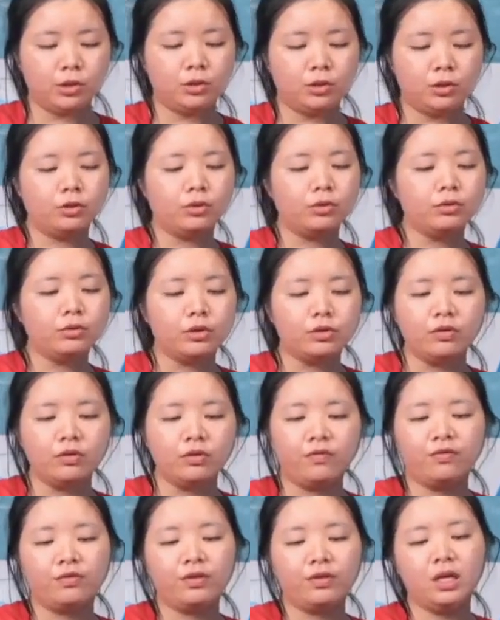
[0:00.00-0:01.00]
don't know the
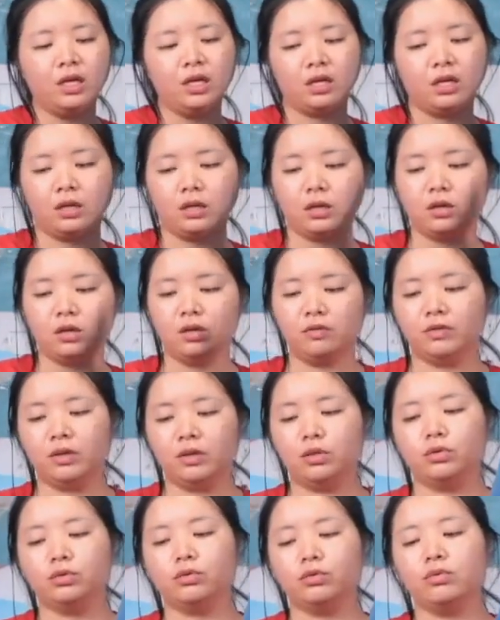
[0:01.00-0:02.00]
feeling of the
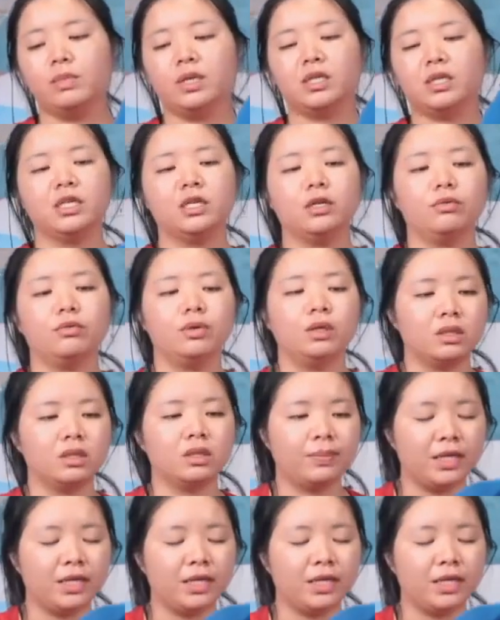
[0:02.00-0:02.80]
two materials.